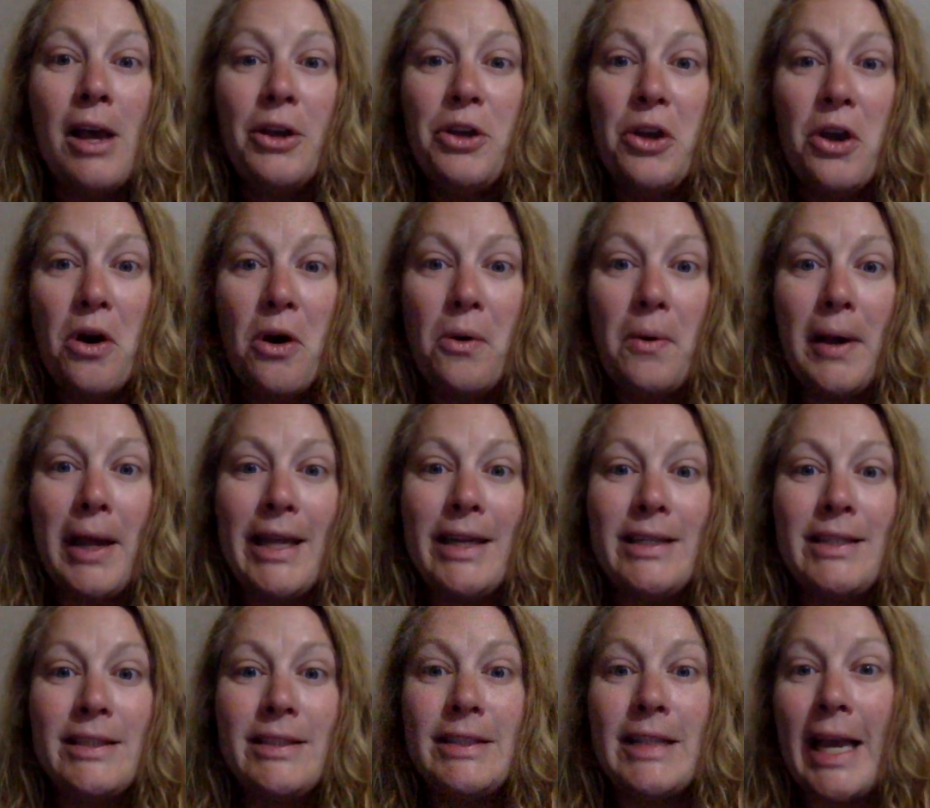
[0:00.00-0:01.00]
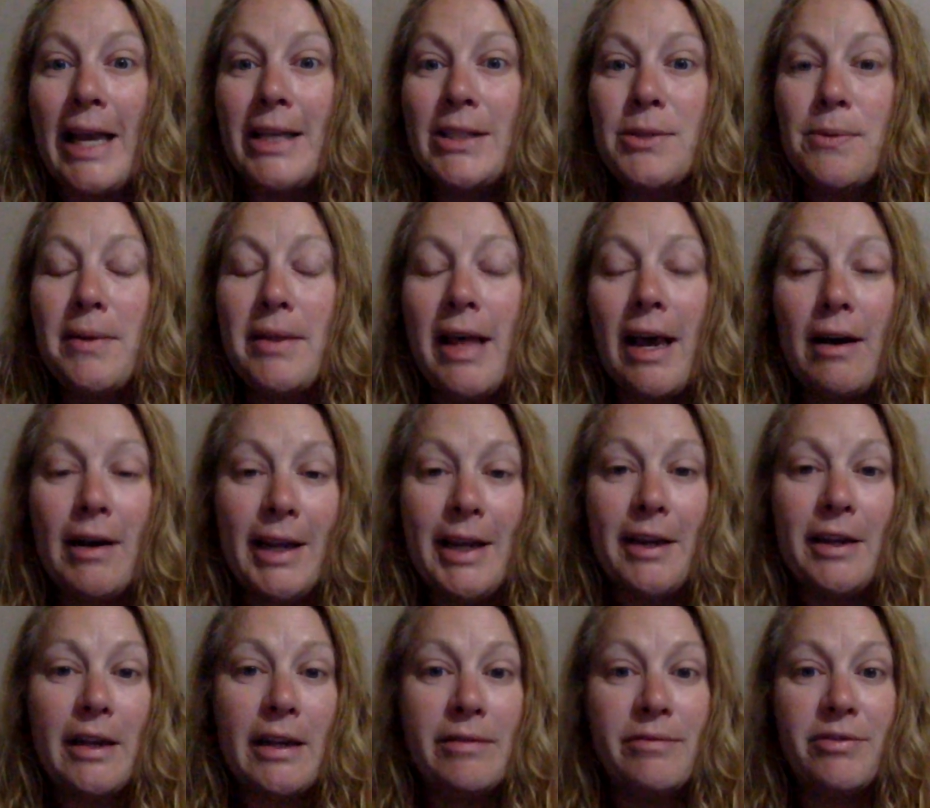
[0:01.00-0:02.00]
going days without
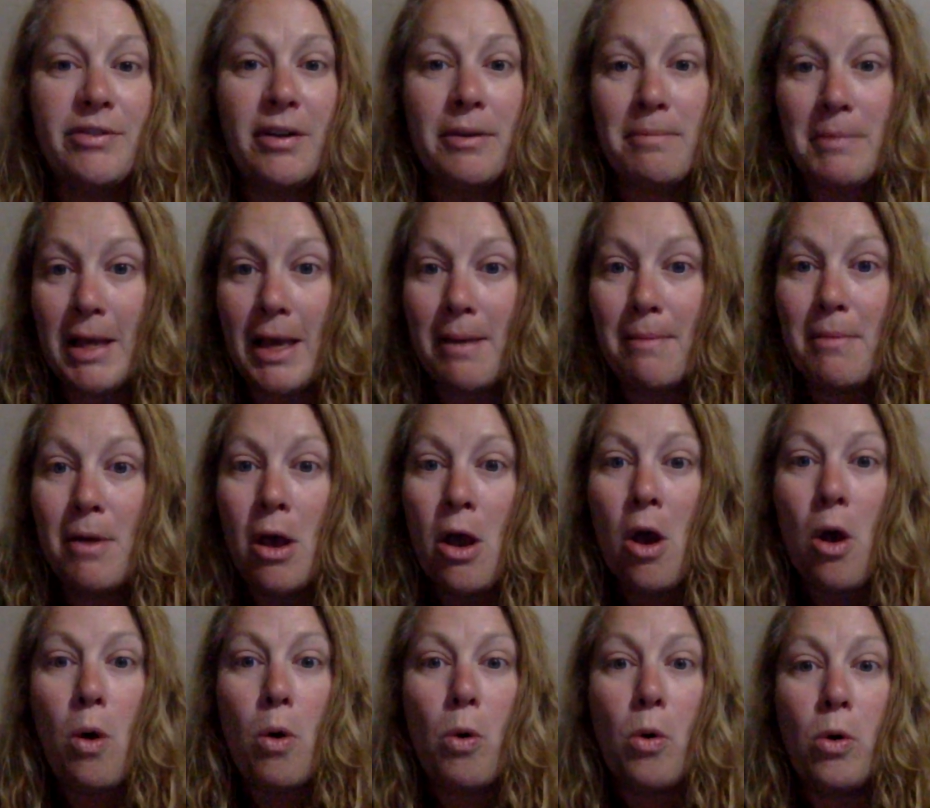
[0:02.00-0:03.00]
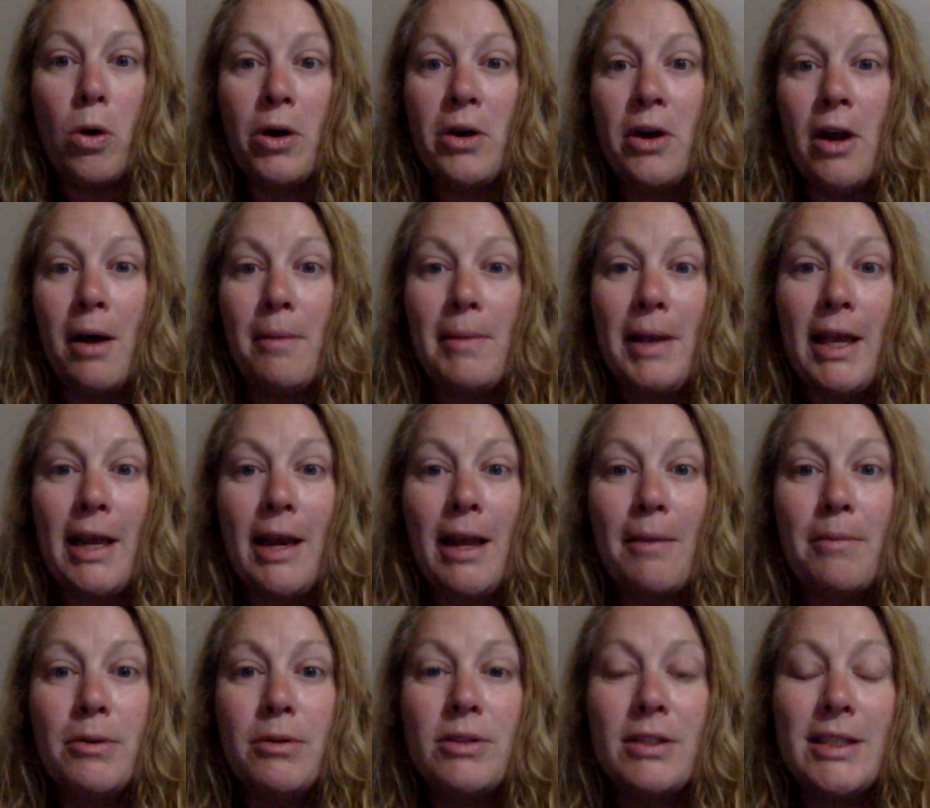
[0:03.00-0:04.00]
hearing from them or not being
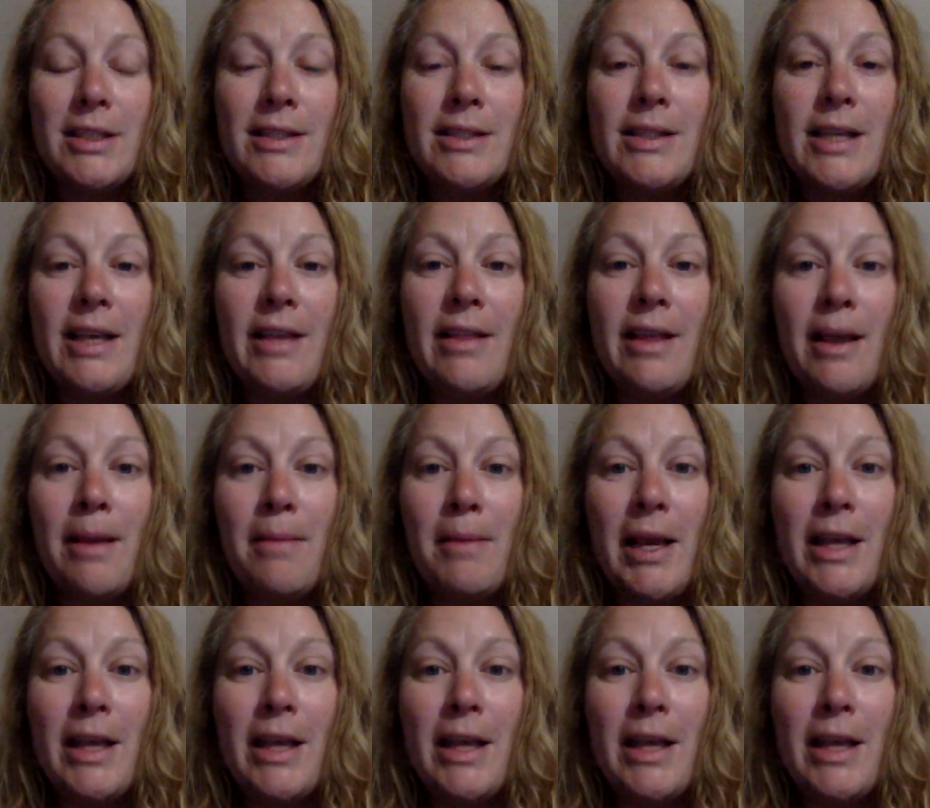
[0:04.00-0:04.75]
able to see them,